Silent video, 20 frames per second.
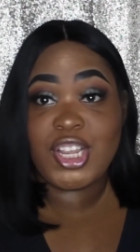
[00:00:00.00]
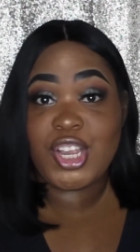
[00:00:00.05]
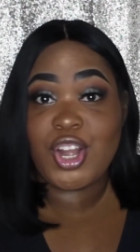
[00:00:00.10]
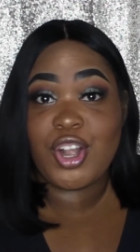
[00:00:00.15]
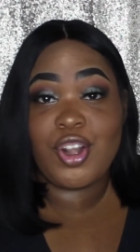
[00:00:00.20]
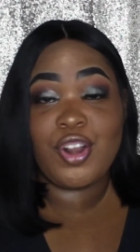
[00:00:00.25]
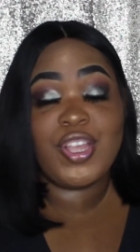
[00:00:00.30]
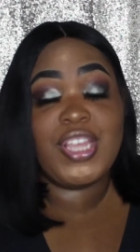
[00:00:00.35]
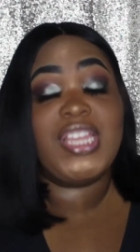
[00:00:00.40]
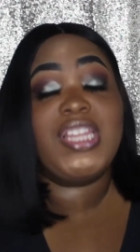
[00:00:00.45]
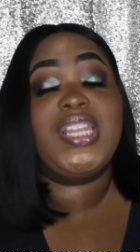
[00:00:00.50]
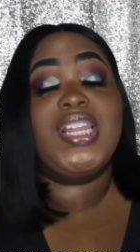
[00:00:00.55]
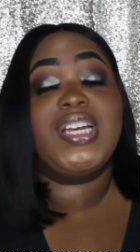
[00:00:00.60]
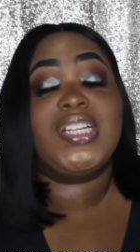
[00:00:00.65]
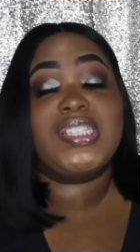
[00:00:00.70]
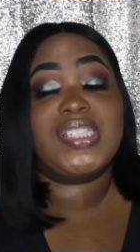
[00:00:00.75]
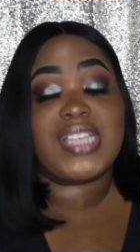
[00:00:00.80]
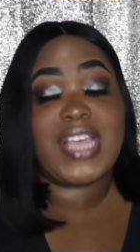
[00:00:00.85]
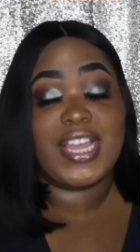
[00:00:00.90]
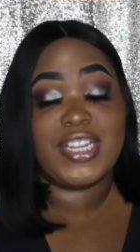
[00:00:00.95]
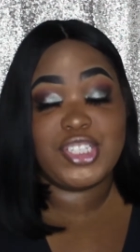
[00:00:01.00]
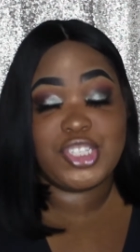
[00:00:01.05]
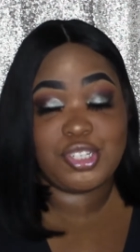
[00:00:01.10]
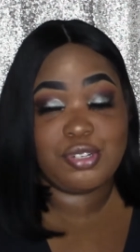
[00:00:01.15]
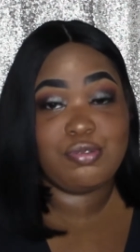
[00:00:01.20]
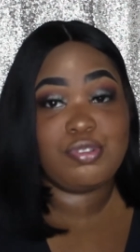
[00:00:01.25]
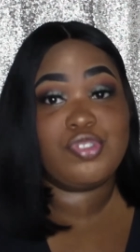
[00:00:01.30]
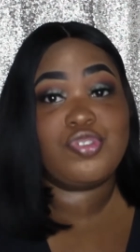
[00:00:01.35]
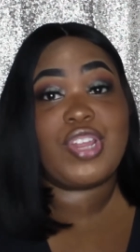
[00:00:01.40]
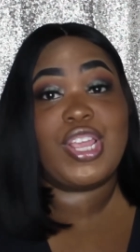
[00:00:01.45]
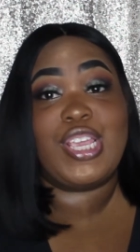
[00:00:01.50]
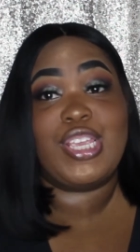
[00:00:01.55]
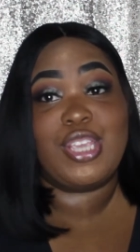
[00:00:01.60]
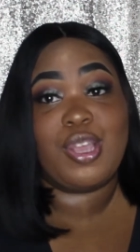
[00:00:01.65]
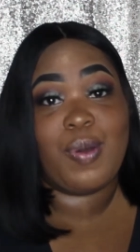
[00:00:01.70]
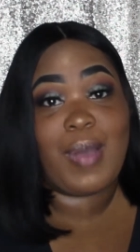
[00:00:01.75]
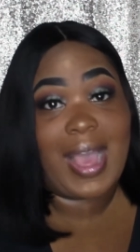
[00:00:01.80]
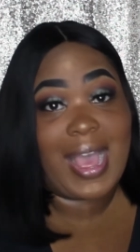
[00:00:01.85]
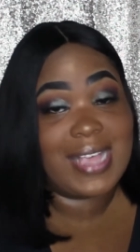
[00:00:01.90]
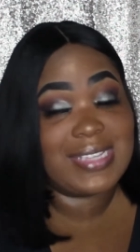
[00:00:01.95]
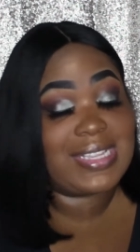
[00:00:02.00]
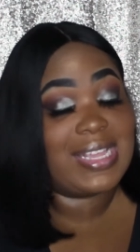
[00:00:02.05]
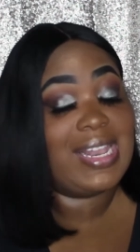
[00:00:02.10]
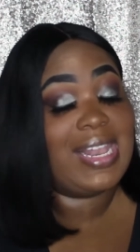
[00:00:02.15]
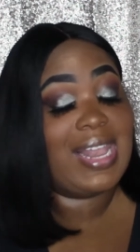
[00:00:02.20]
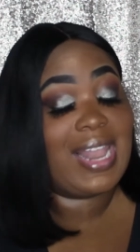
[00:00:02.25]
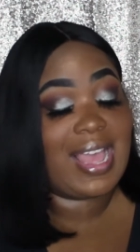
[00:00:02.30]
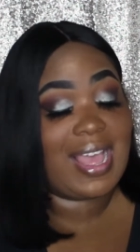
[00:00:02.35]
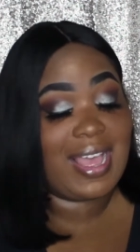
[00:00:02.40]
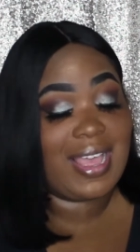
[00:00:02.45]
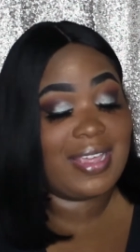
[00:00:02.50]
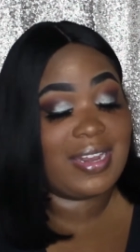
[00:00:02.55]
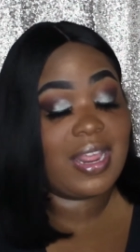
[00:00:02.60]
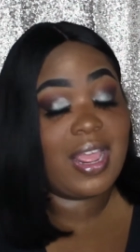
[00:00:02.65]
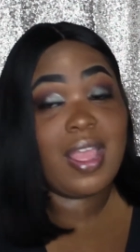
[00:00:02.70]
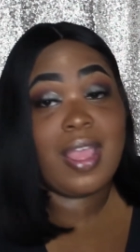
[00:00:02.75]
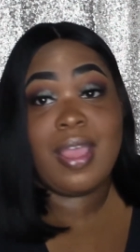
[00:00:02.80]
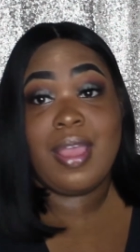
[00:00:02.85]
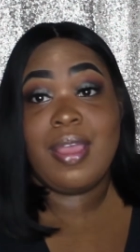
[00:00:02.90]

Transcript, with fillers: Girl, he looked at you straight in your eyes and lied.